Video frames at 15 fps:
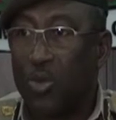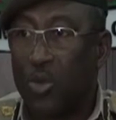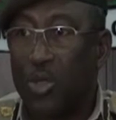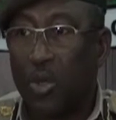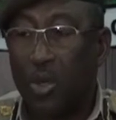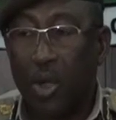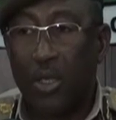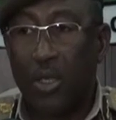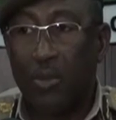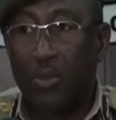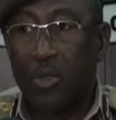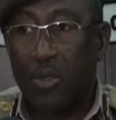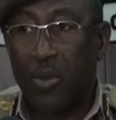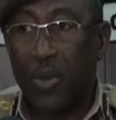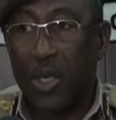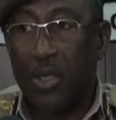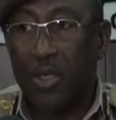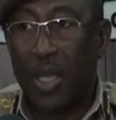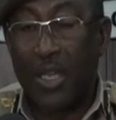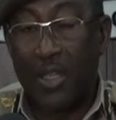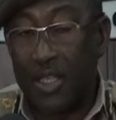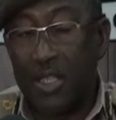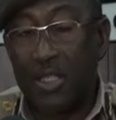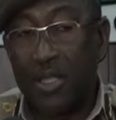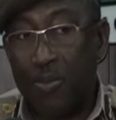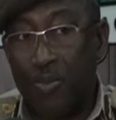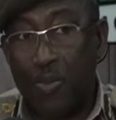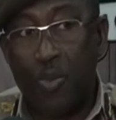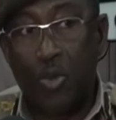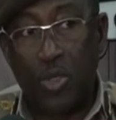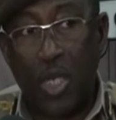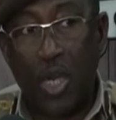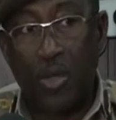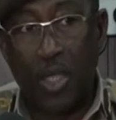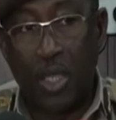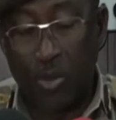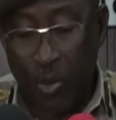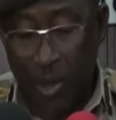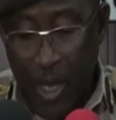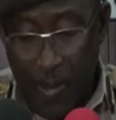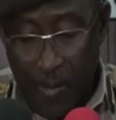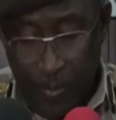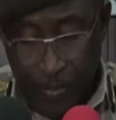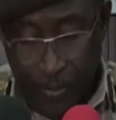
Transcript: we should call them to do it. And this is the future that will come.